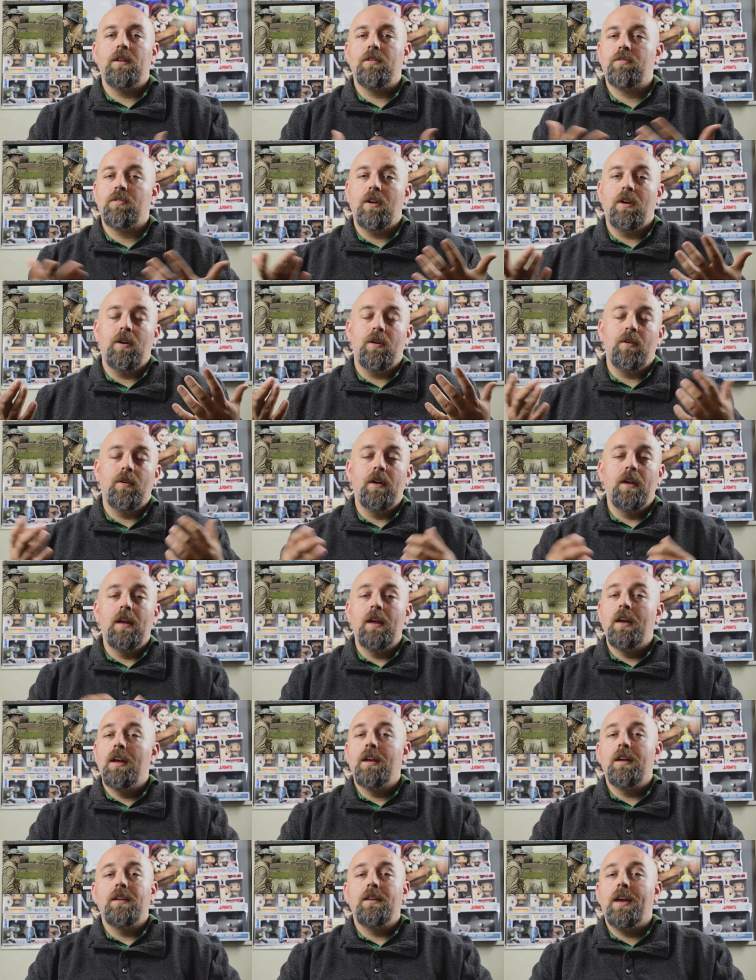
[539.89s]
So
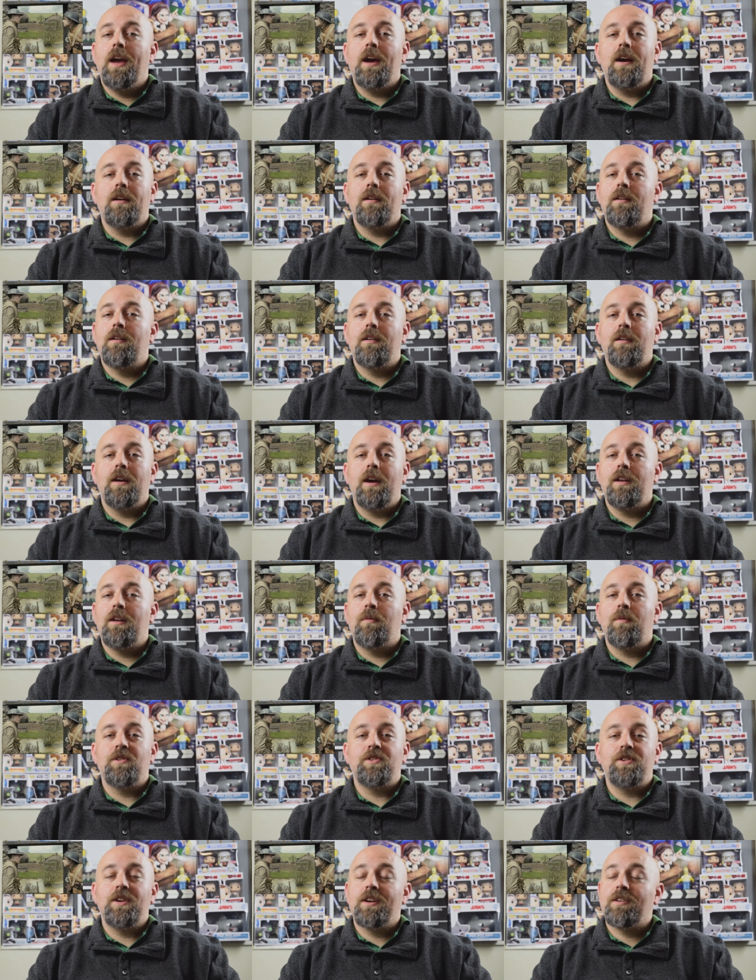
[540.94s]
yeah, at
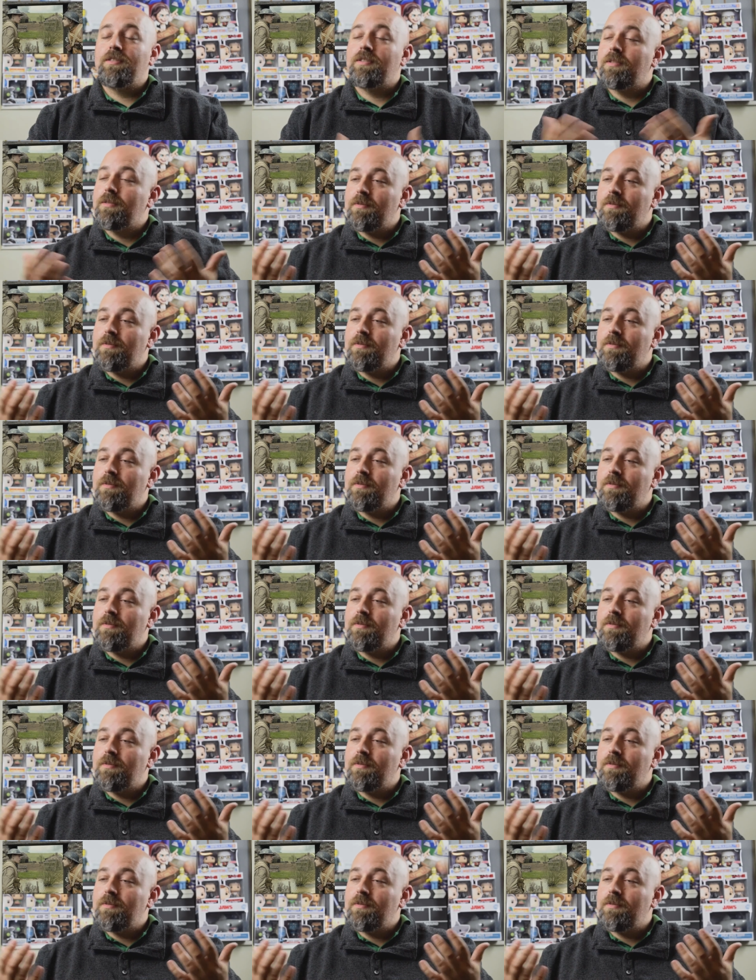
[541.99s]
number six,